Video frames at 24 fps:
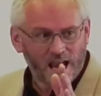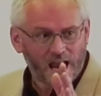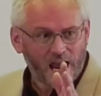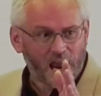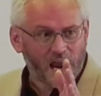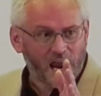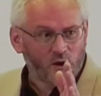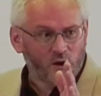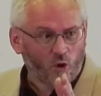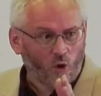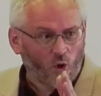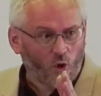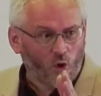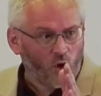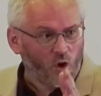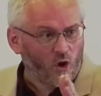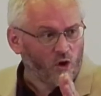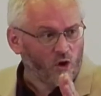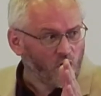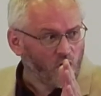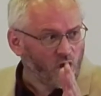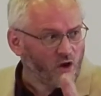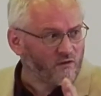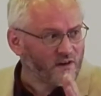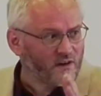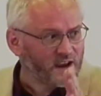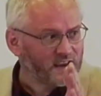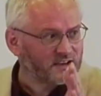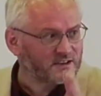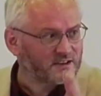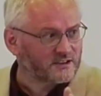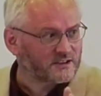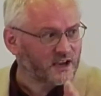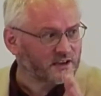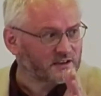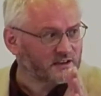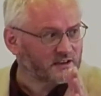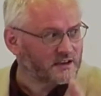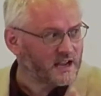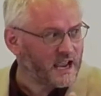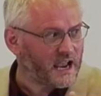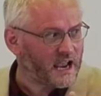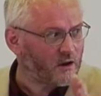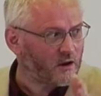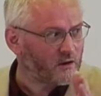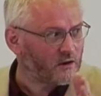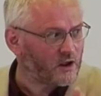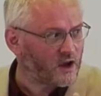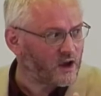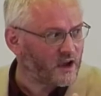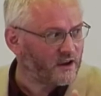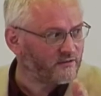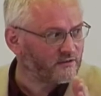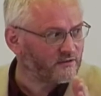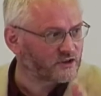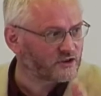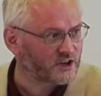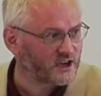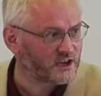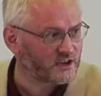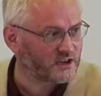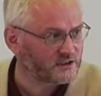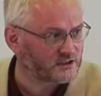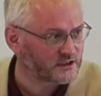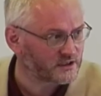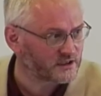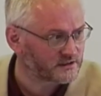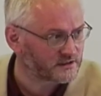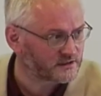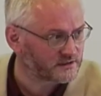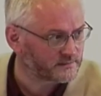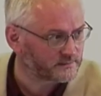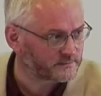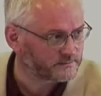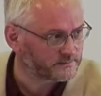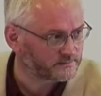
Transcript: And all of a sudden, our life changes.